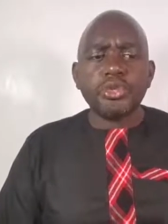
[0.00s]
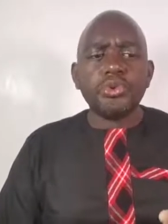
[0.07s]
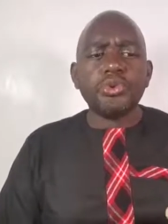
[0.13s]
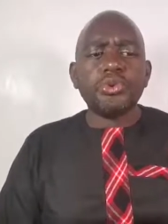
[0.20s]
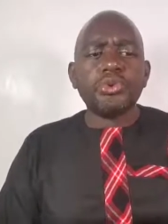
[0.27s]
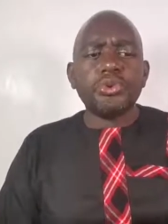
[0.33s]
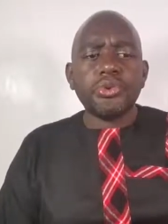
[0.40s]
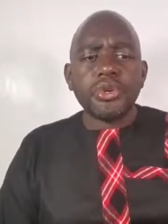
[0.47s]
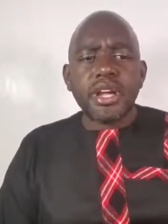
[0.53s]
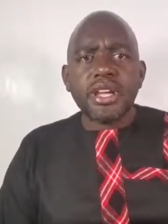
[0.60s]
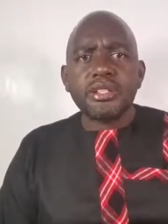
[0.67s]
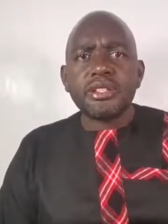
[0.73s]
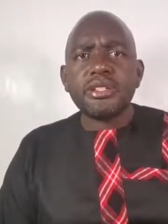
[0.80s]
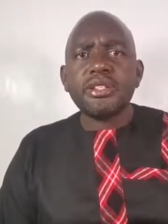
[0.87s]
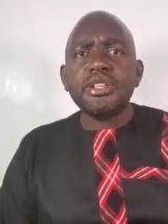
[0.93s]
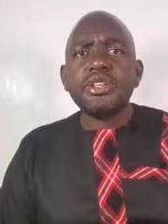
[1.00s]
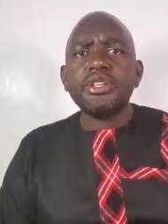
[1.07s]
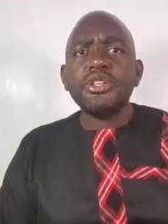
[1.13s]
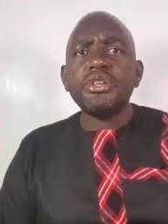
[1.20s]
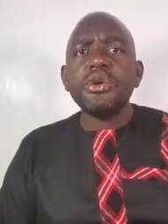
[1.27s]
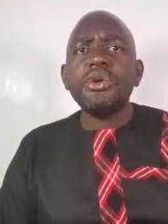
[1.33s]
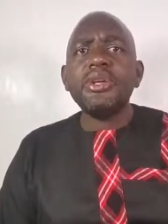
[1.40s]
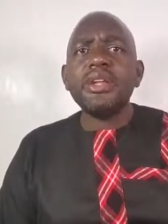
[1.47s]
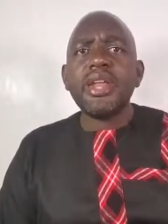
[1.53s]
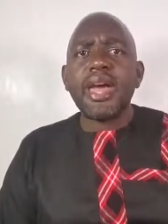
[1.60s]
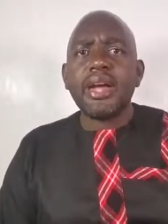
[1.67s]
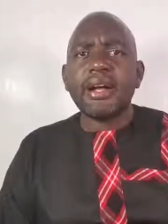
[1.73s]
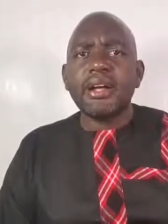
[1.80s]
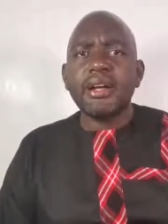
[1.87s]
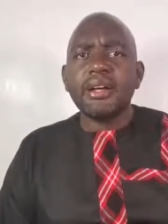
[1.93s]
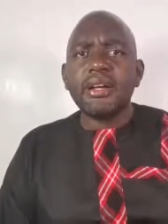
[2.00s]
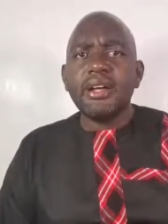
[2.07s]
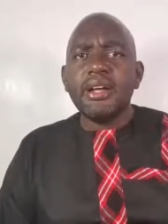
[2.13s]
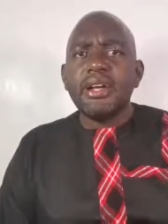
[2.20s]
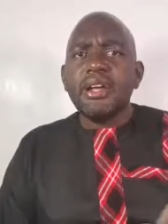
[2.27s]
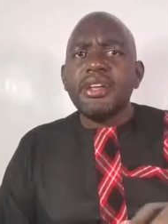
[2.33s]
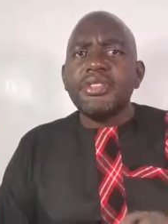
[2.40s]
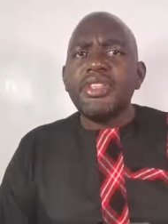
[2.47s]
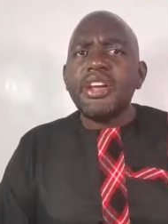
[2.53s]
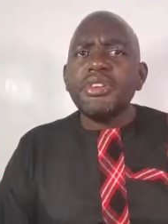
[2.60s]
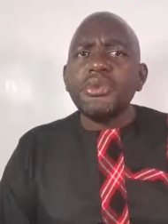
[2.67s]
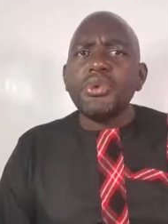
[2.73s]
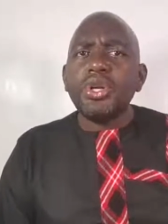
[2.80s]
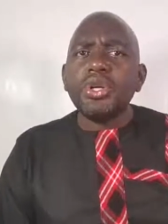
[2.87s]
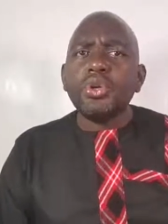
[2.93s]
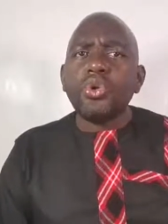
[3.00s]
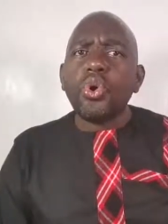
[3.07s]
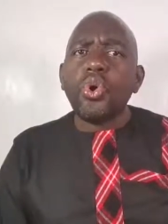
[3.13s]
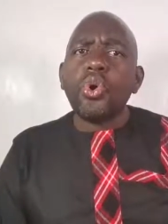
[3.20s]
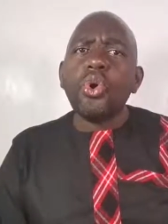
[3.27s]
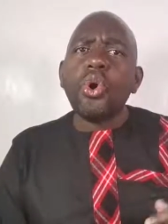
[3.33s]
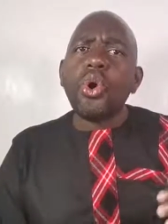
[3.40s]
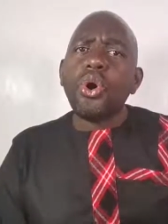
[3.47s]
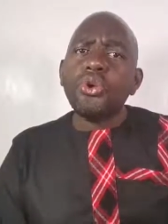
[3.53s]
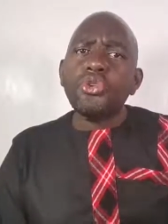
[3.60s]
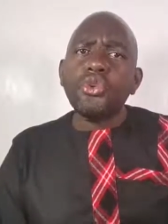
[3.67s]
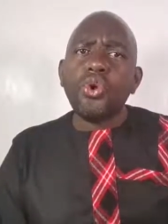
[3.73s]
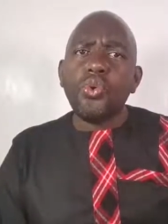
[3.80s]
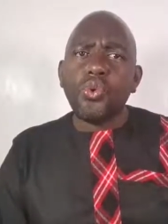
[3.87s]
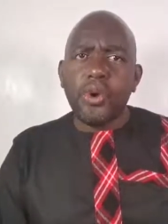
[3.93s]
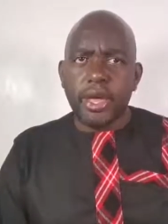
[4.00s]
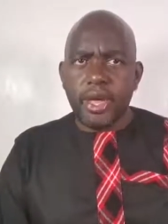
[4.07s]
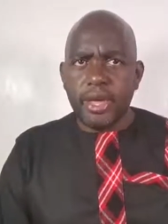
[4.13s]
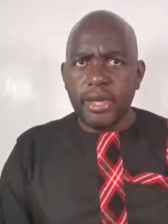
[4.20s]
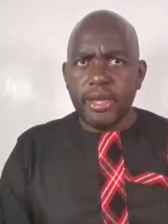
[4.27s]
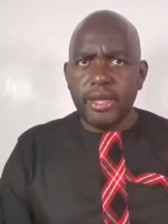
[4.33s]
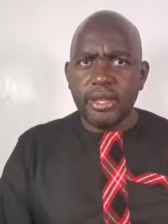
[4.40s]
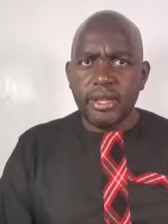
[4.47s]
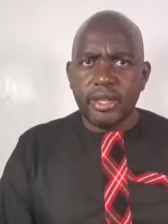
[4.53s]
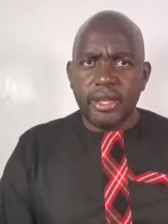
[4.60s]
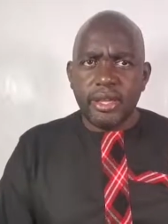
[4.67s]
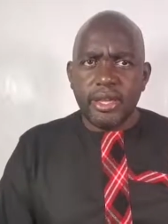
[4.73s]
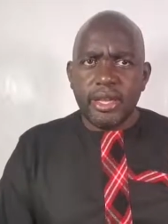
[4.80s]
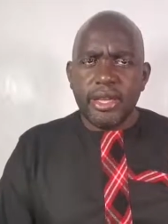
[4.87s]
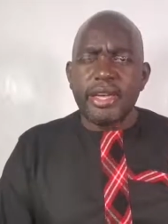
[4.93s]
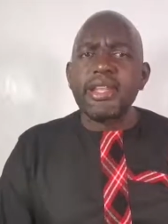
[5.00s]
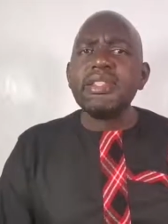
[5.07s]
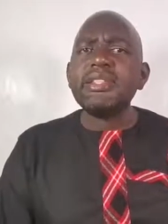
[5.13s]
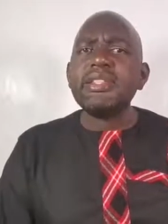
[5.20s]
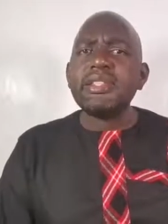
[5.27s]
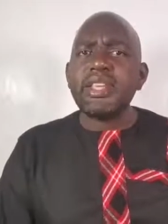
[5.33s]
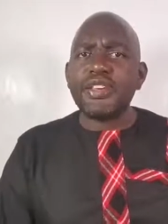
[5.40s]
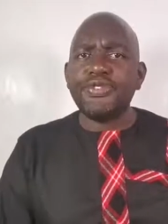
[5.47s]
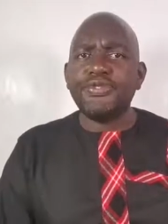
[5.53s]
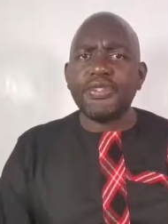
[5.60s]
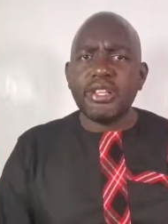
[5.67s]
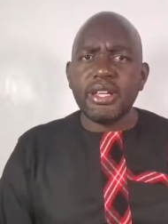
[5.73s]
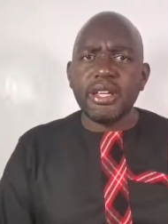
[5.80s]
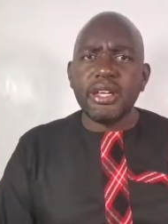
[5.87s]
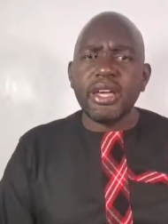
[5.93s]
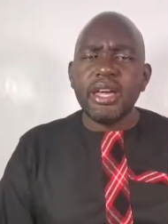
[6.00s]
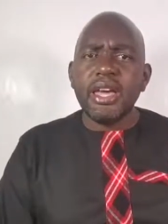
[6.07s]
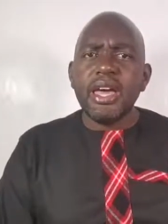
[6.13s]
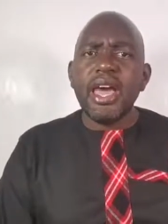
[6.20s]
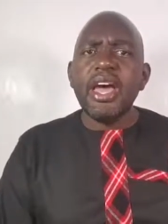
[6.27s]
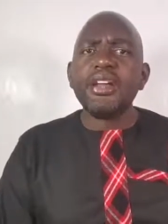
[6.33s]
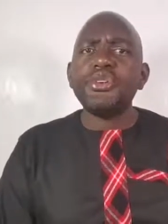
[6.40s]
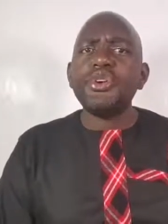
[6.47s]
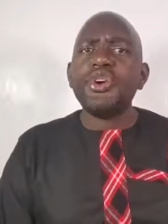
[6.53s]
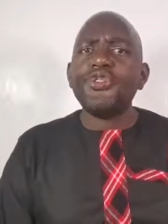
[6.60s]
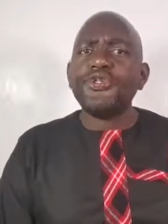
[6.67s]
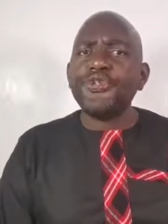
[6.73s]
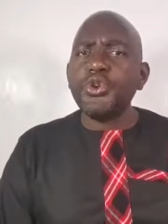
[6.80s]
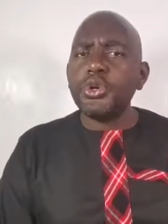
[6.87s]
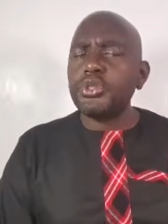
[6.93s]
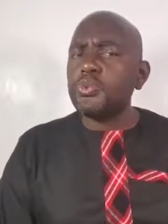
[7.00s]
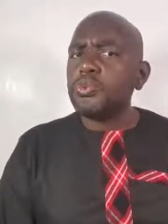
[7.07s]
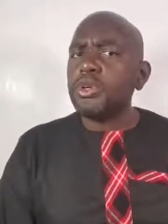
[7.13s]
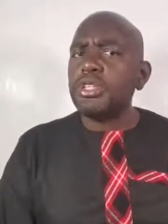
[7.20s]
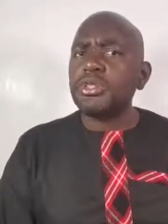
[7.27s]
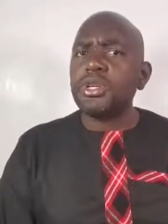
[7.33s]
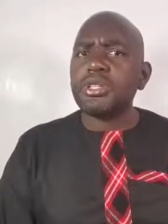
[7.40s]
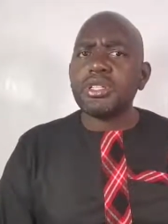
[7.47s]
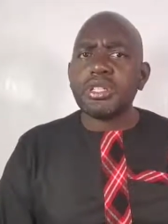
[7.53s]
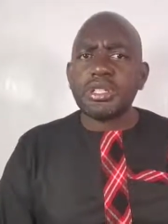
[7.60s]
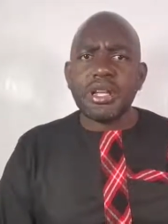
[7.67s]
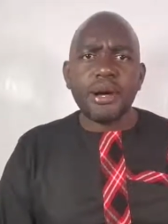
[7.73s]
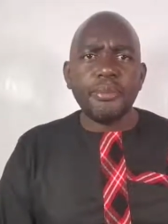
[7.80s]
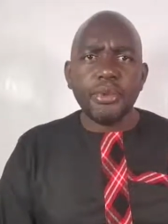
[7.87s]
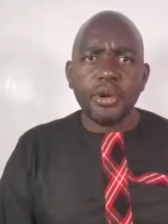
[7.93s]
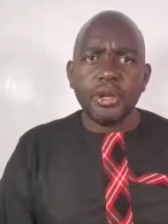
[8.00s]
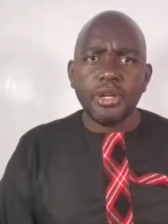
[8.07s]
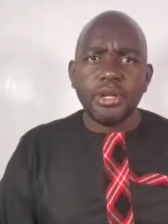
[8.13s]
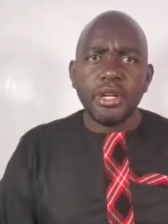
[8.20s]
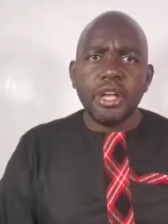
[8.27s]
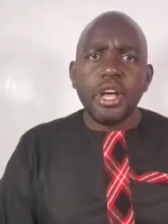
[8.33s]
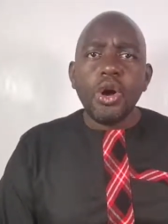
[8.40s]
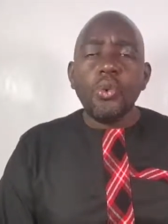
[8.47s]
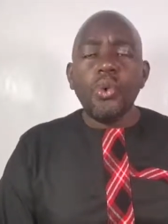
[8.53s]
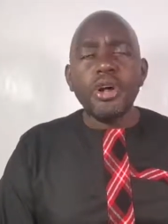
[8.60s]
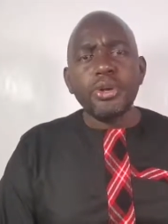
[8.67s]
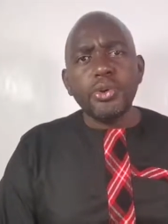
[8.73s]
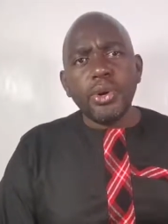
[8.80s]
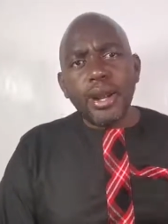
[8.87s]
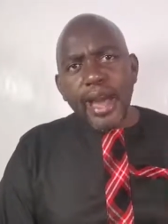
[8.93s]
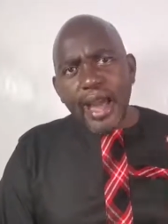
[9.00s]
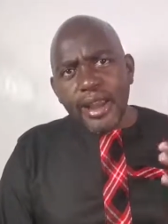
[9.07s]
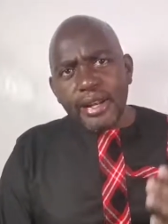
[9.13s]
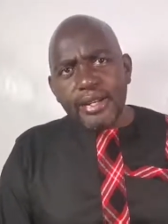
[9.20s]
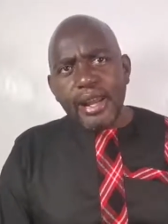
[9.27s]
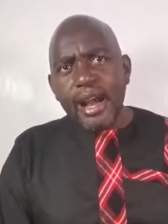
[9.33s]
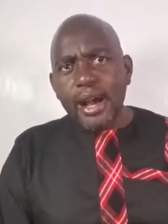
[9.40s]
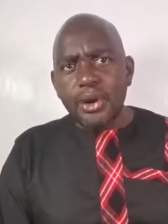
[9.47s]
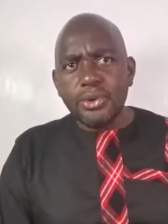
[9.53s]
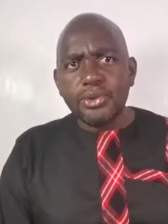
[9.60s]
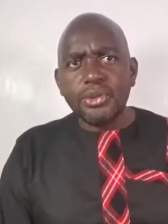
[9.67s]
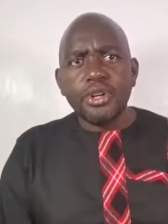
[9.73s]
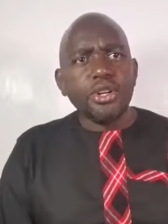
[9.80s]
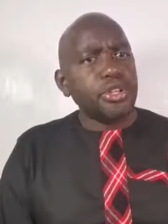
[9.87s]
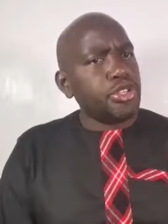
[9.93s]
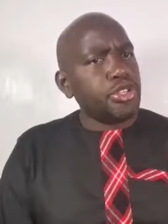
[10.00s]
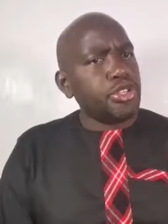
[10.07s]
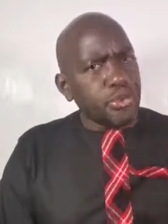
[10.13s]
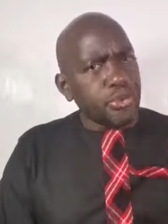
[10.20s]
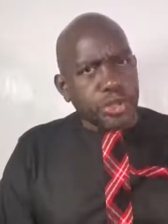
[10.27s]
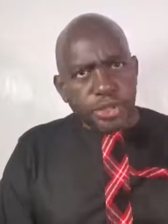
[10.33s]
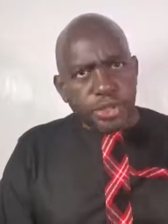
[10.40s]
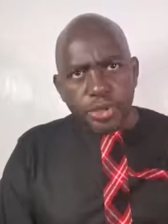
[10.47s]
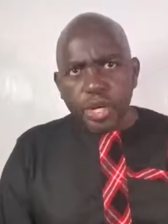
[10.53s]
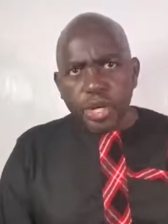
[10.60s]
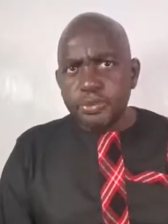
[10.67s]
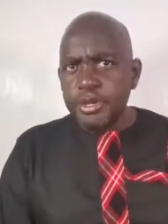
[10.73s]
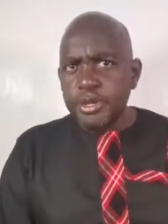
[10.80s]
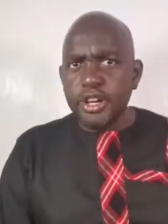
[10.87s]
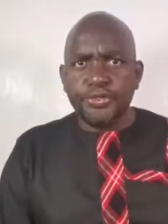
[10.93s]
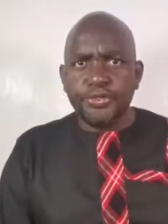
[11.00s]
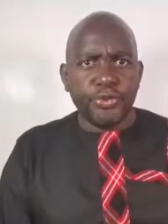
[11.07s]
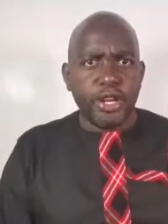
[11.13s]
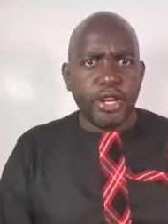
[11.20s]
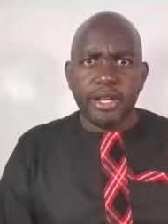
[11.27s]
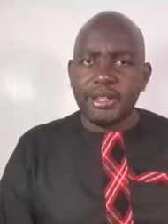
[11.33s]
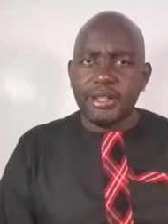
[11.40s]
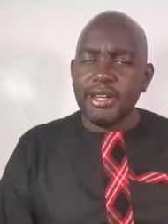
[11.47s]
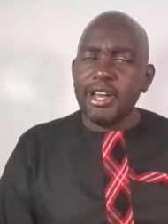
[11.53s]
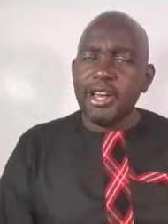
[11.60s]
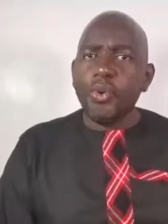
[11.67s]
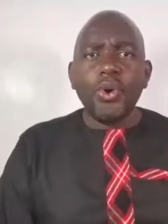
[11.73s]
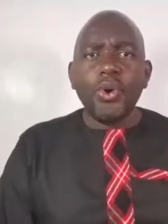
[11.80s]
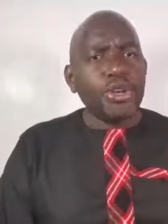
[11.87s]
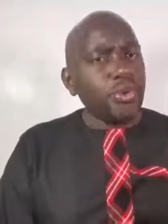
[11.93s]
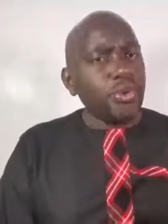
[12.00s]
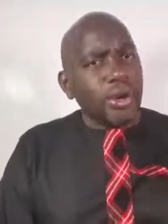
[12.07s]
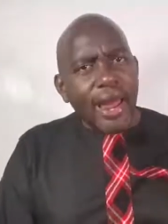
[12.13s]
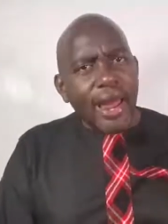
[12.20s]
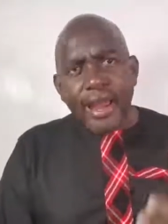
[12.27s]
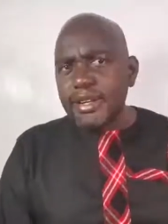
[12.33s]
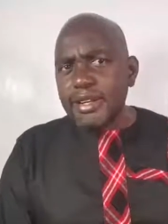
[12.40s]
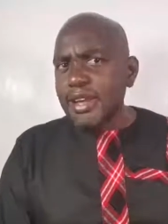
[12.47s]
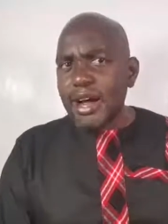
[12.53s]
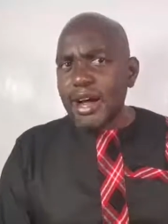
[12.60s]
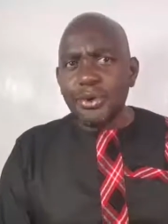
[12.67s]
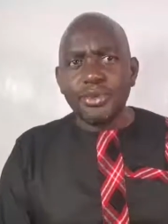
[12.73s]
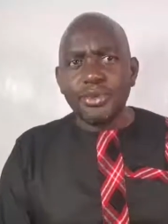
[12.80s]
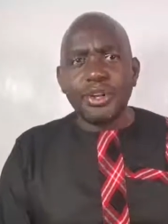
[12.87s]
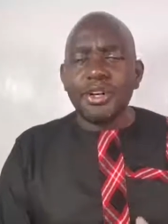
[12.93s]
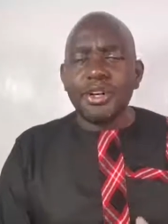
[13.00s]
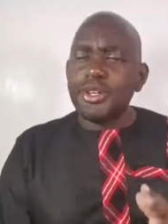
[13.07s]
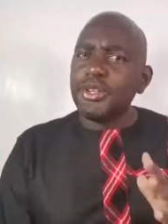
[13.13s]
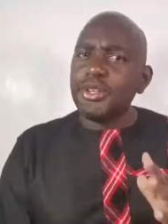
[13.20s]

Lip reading: to grace your neck. Then you will go on your way in safety, and your foot will not stumble. When you lie down, you will not be afraid. When you lie down,